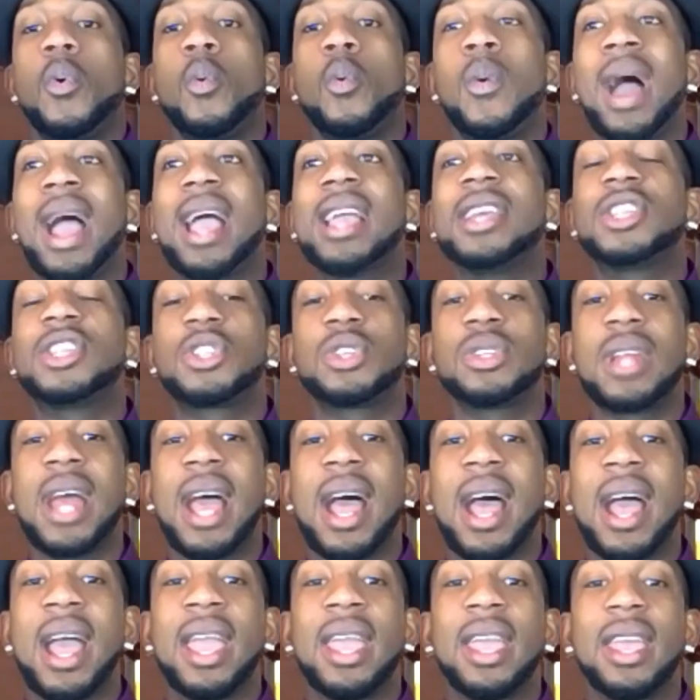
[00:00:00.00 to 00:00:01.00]
Why should
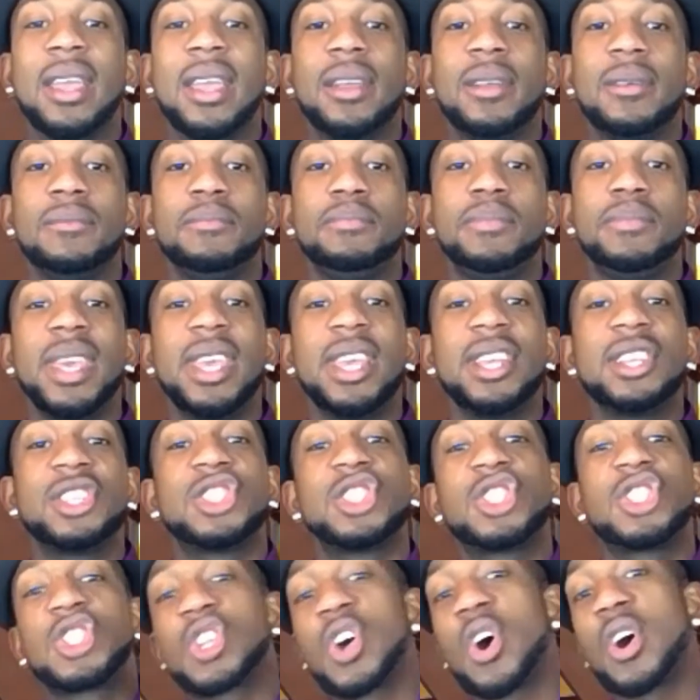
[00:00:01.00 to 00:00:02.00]
I be
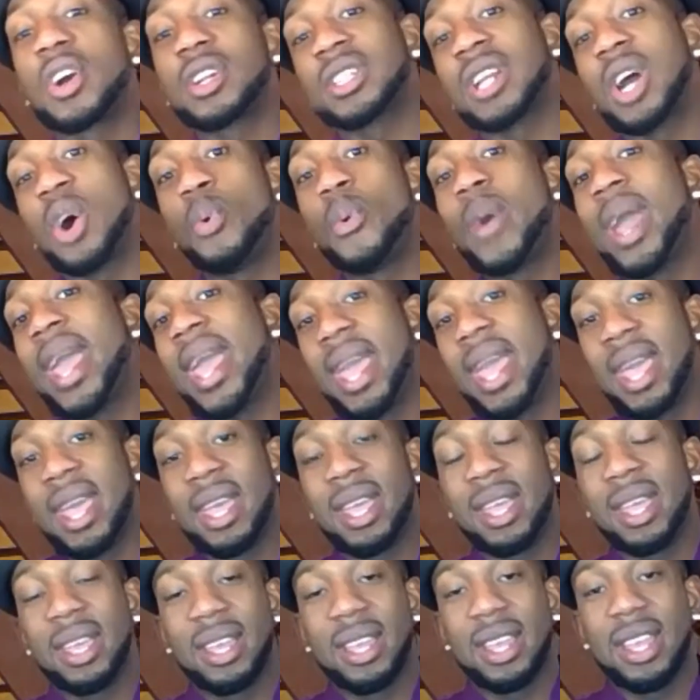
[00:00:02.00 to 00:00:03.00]
stuck
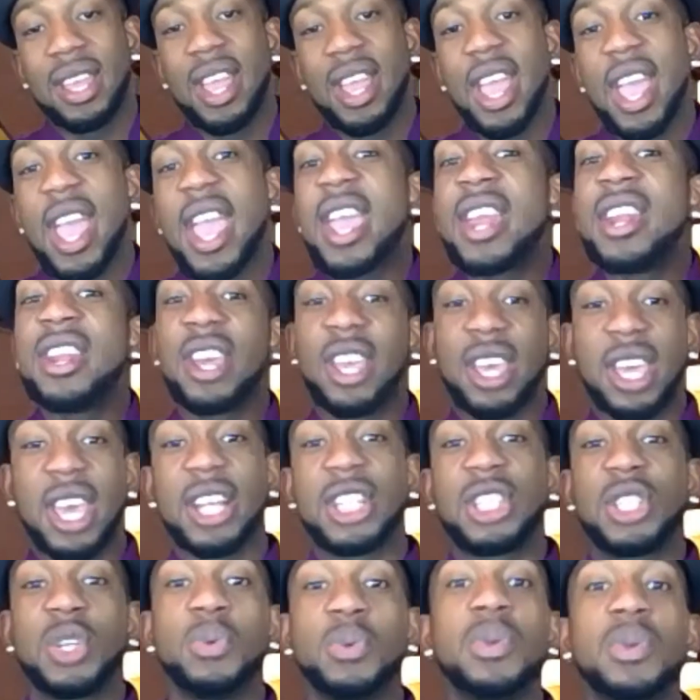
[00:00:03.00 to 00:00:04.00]
away in the
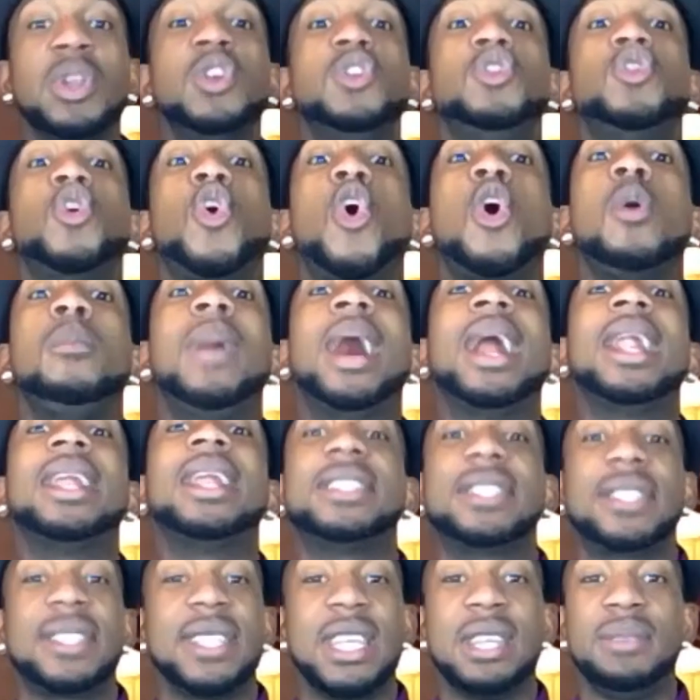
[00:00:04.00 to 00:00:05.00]
kitchen with nobody
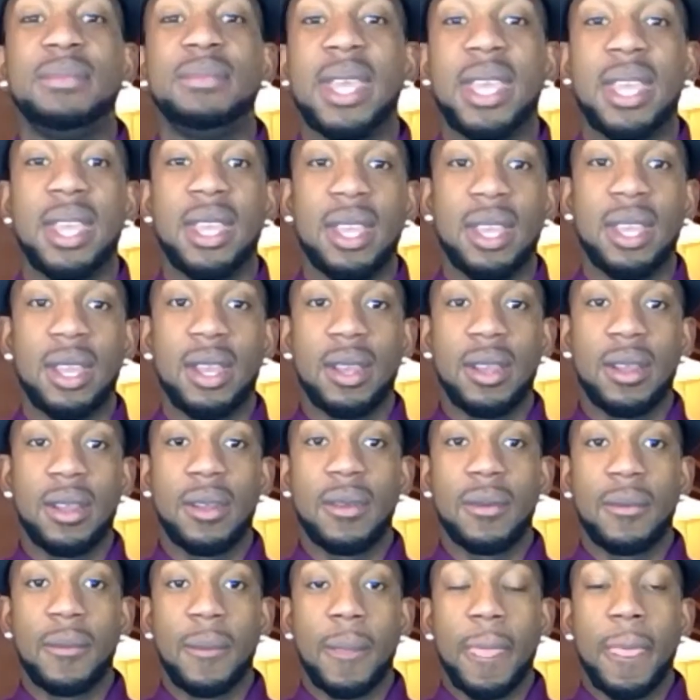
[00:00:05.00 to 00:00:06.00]
see me?
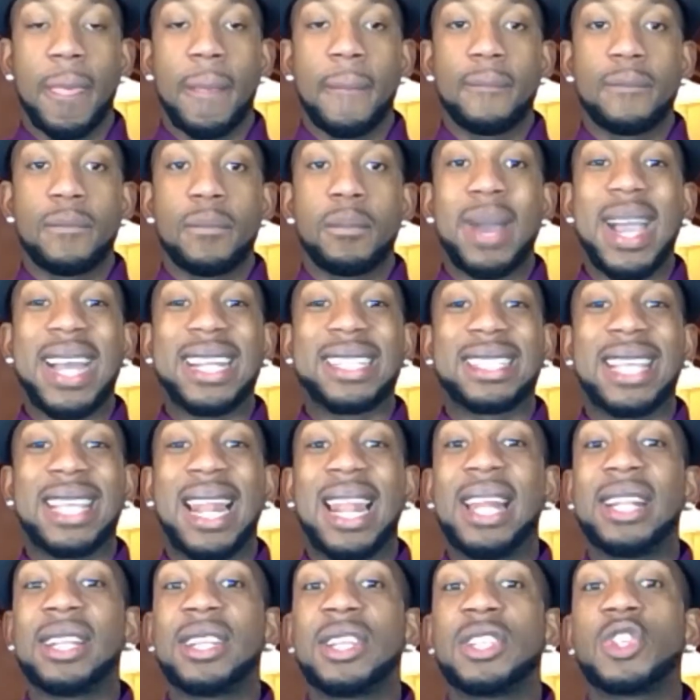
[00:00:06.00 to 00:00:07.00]
My
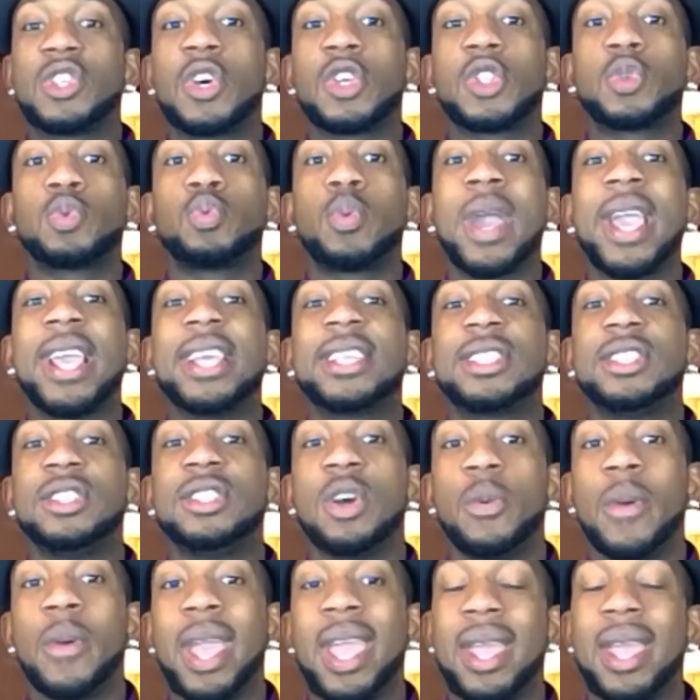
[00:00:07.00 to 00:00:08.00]
talent is just wasting
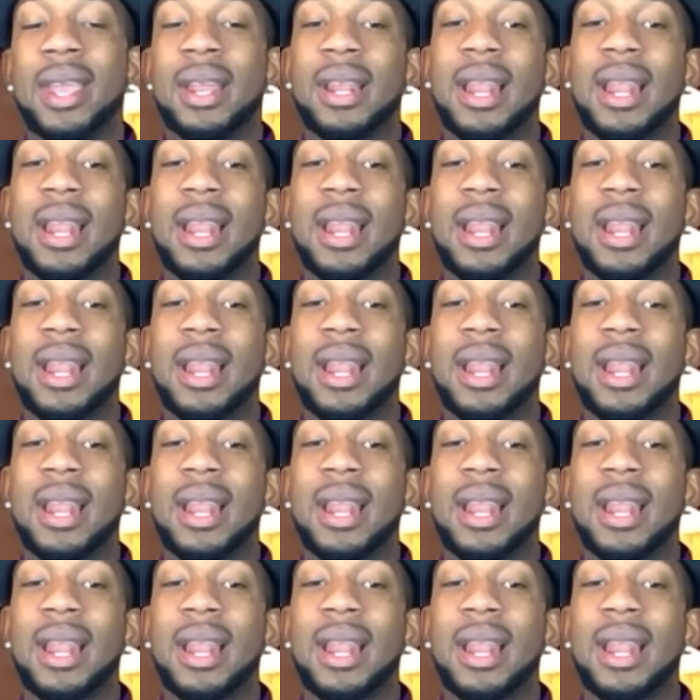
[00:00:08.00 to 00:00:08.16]
away.